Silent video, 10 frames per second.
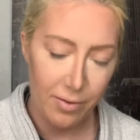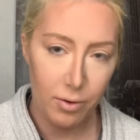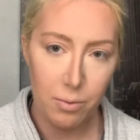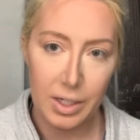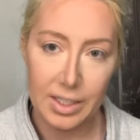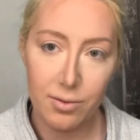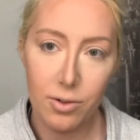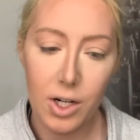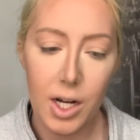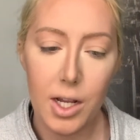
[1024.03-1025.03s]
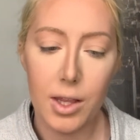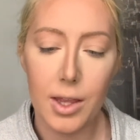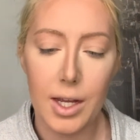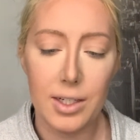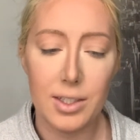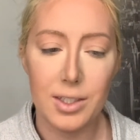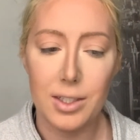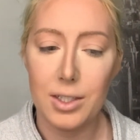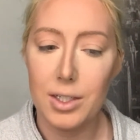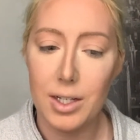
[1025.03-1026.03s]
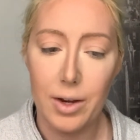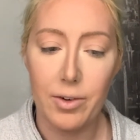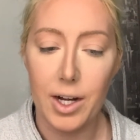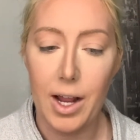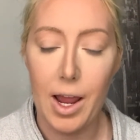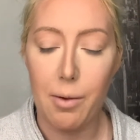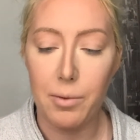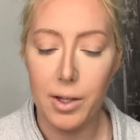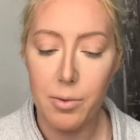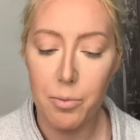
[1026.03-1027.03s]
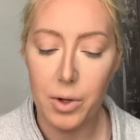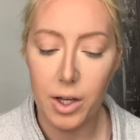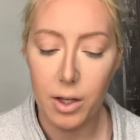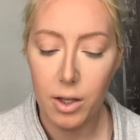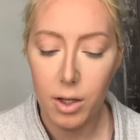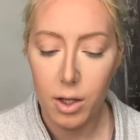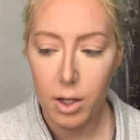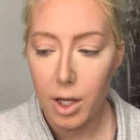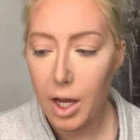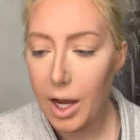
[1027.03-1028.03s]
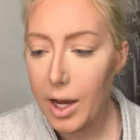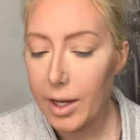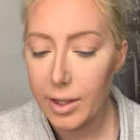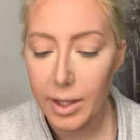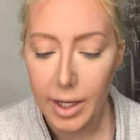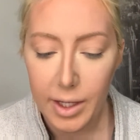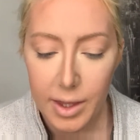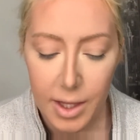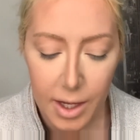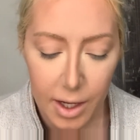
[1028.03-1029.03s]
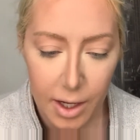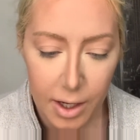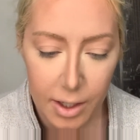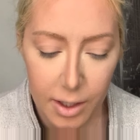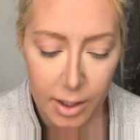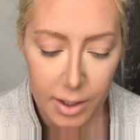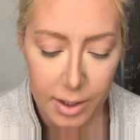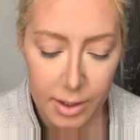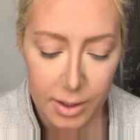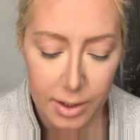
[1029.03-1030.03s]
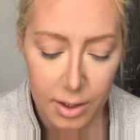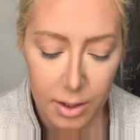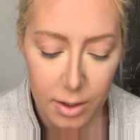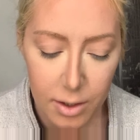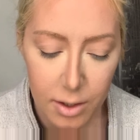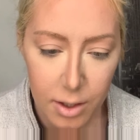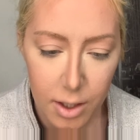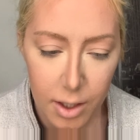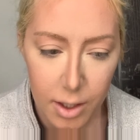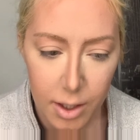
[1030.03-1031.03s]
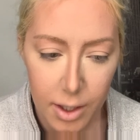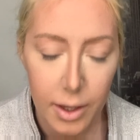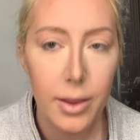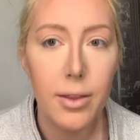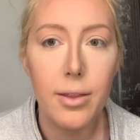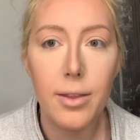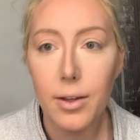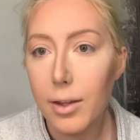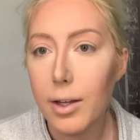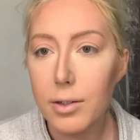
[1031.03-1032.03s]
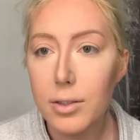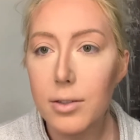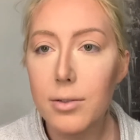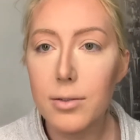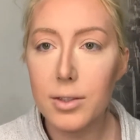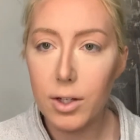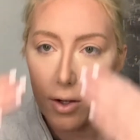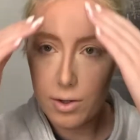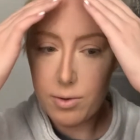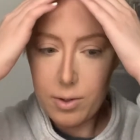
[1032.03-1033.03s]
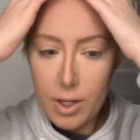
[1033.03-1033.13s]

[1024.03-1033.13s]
full price for it? That's never gonna happen, but I like that it is in the collection. So